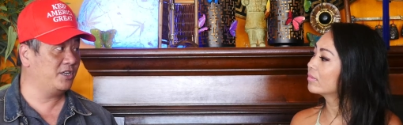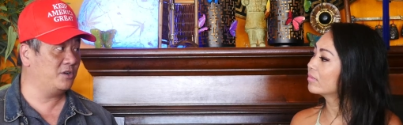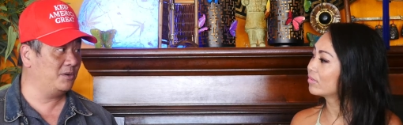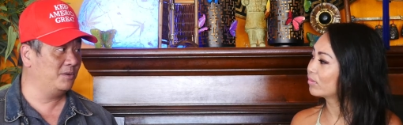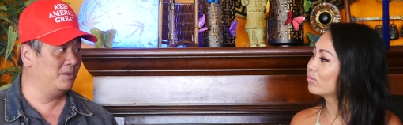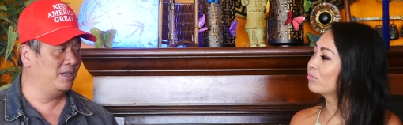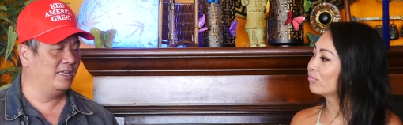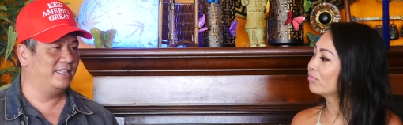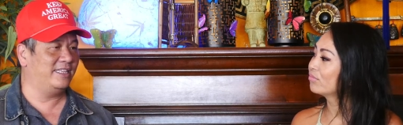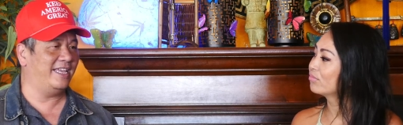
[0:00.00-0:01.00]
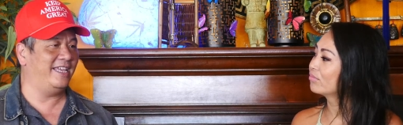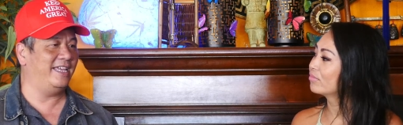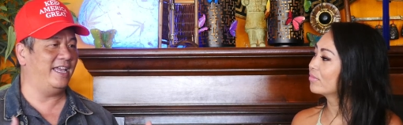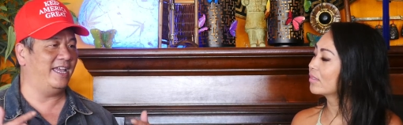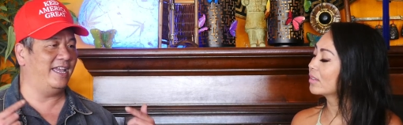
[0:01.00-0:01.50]
Speaker 1: mm-hmm. they
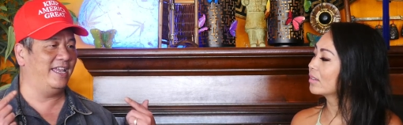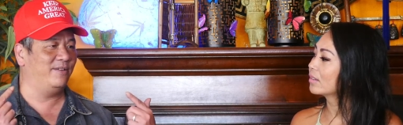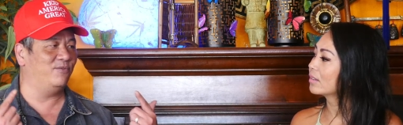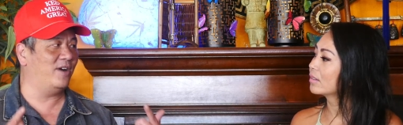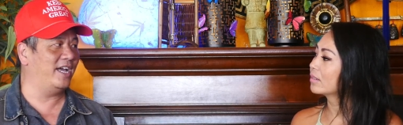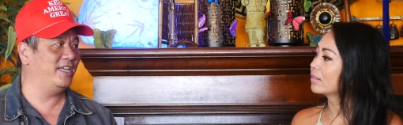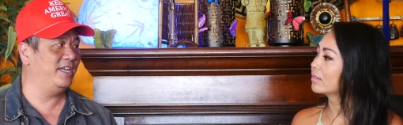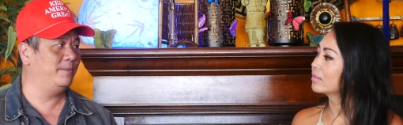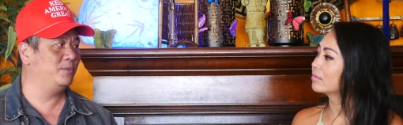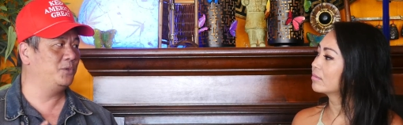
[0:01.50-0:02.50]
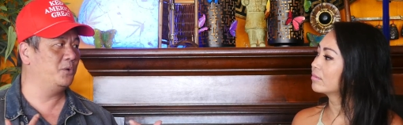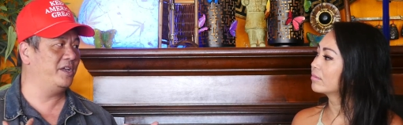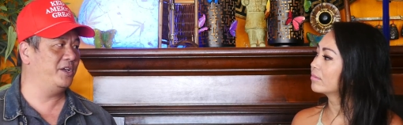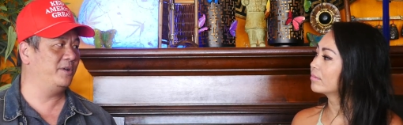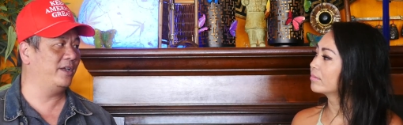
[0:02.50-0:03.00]
invite him to
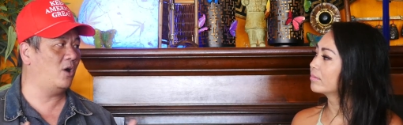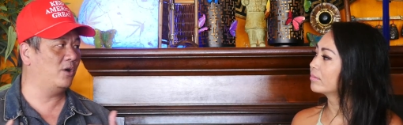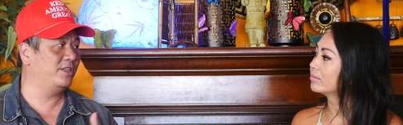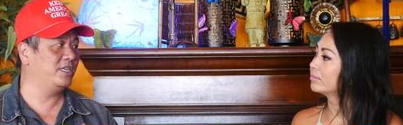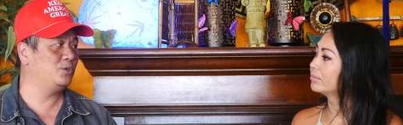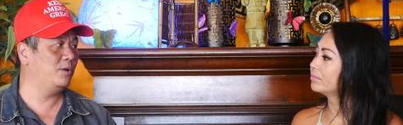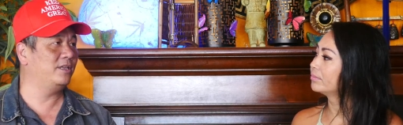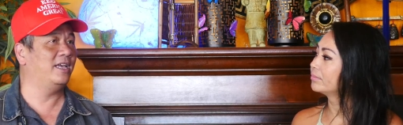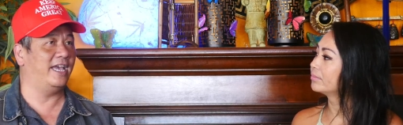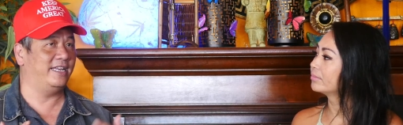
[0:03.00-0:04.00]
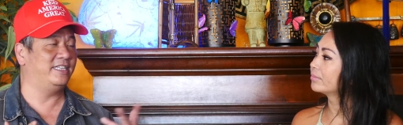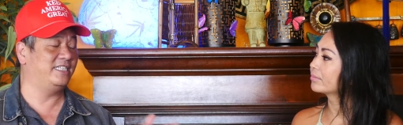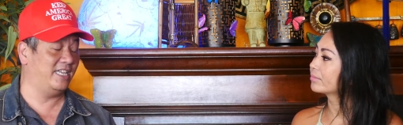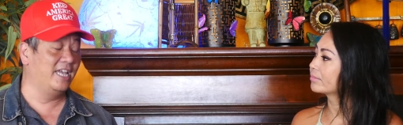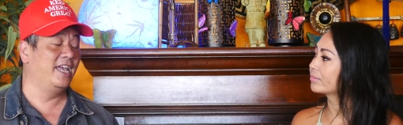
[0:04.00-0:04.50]
hearing on this week, and he's
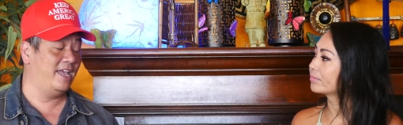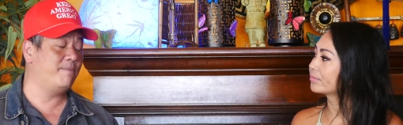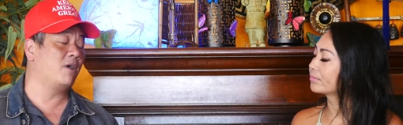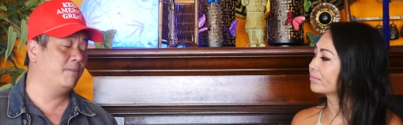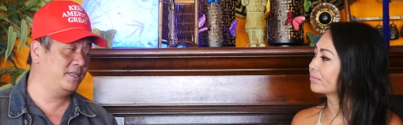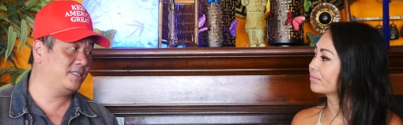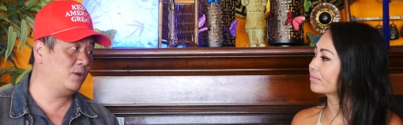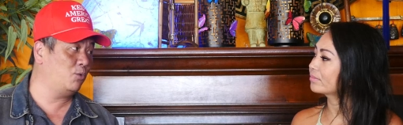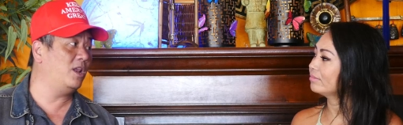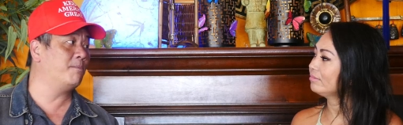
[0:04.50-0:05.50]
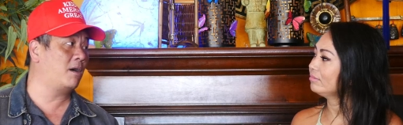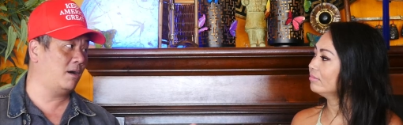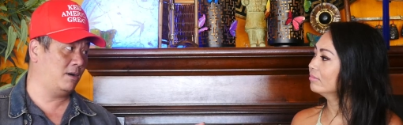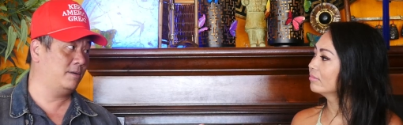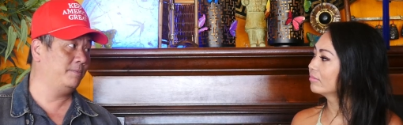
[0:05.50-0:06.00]
he promised William Barr.
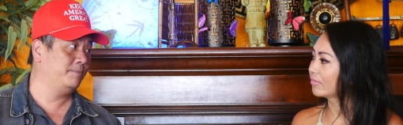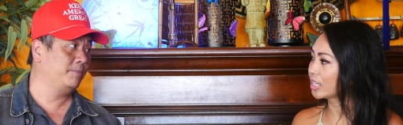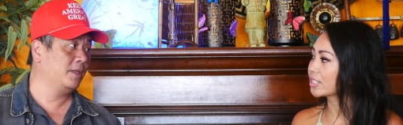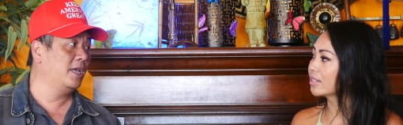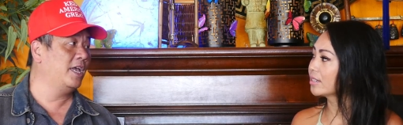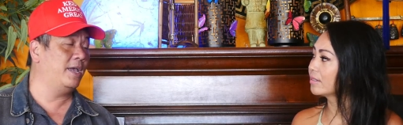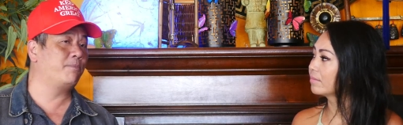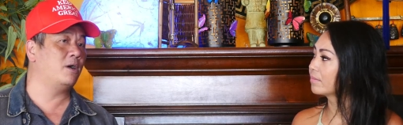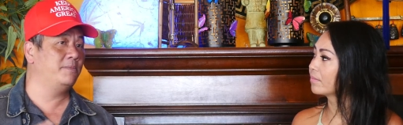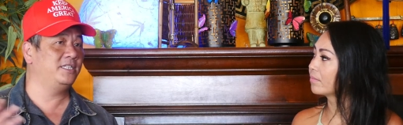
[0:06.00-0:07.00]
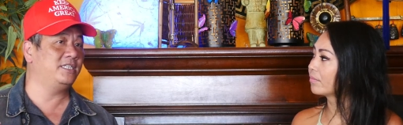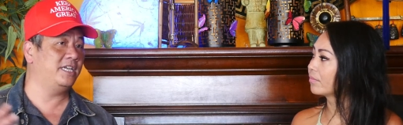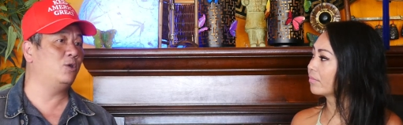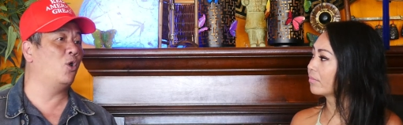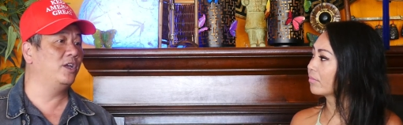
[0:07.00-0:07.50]
That's good. He promised he
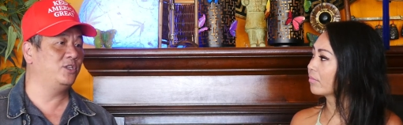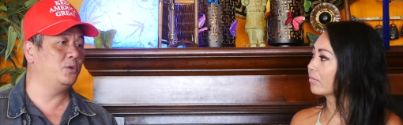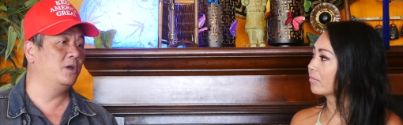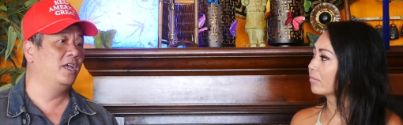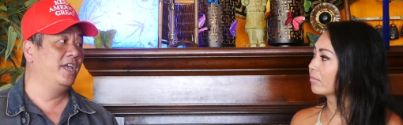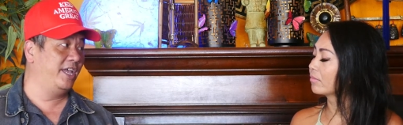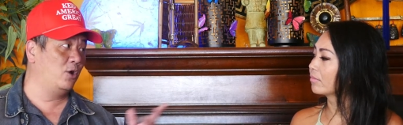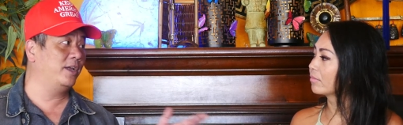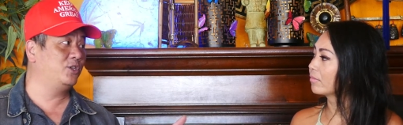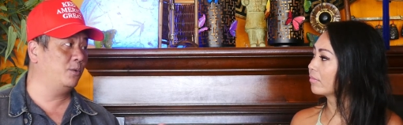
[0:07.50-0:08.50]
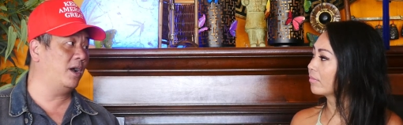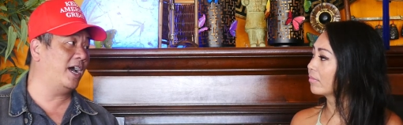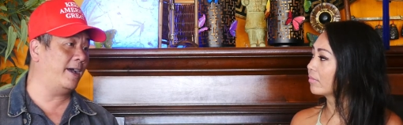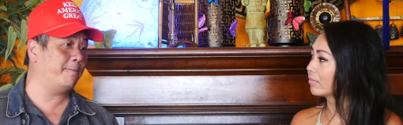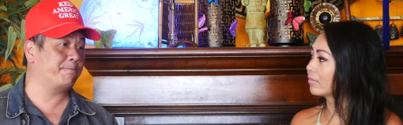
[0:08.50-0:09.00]
going to he going to
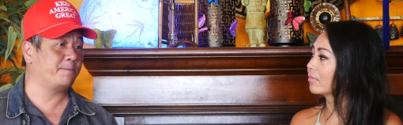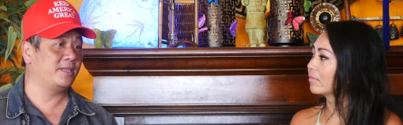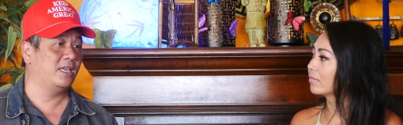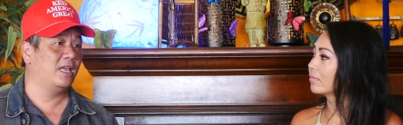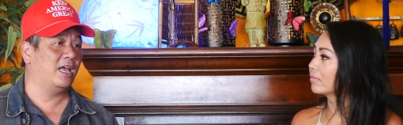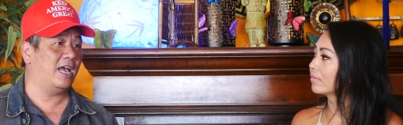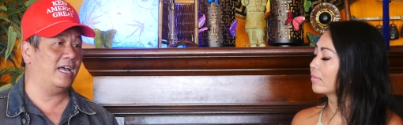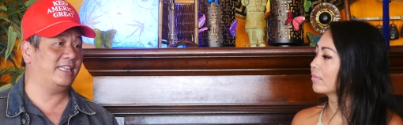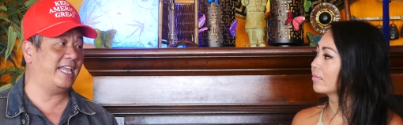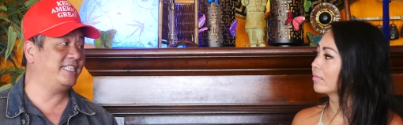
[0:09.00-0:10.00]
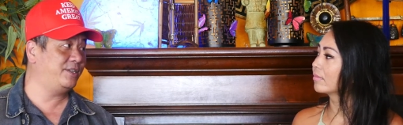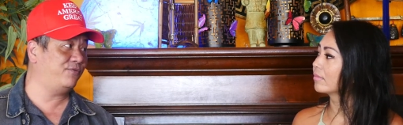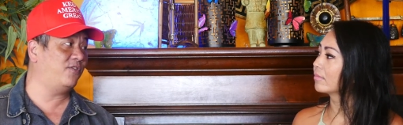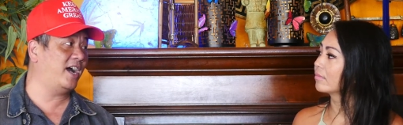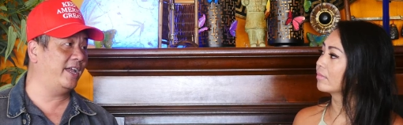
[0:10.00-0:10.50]
um, uh,
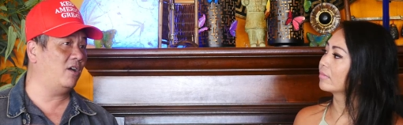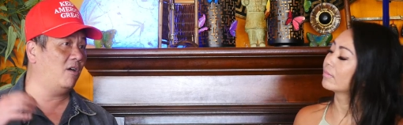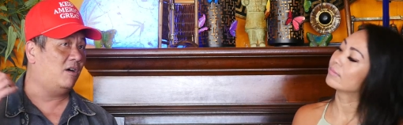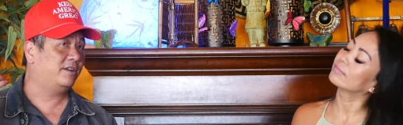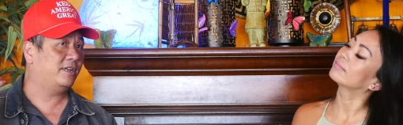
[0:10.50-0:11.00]
testify on